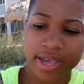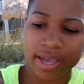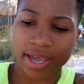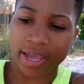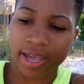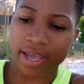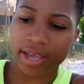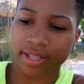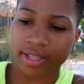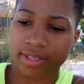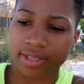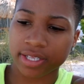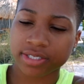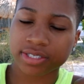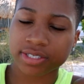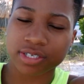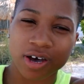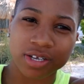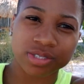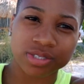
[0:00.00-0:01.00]
And this
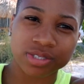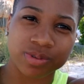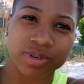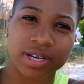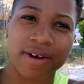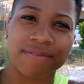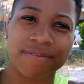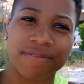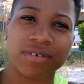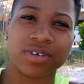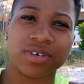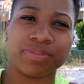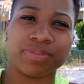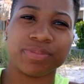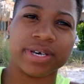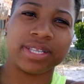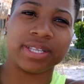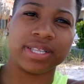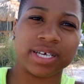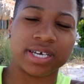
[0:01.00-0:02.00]
is also when I first
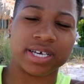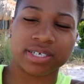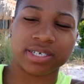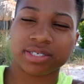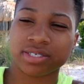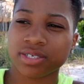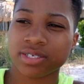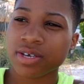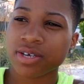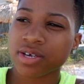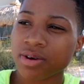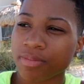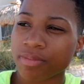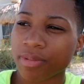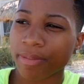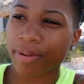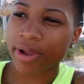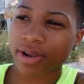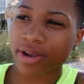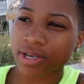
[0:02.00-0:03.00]
met Lex.
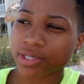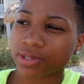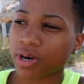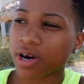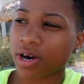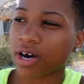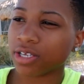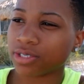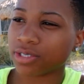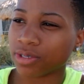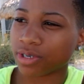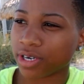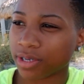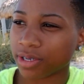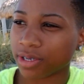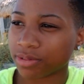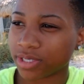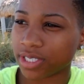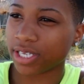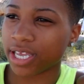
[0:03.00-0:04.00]
My parents would also
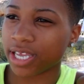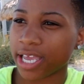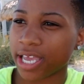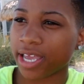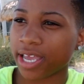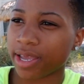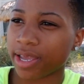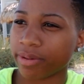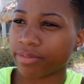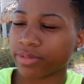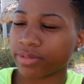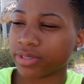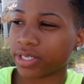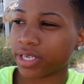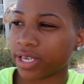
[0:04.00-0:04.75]
come to the games,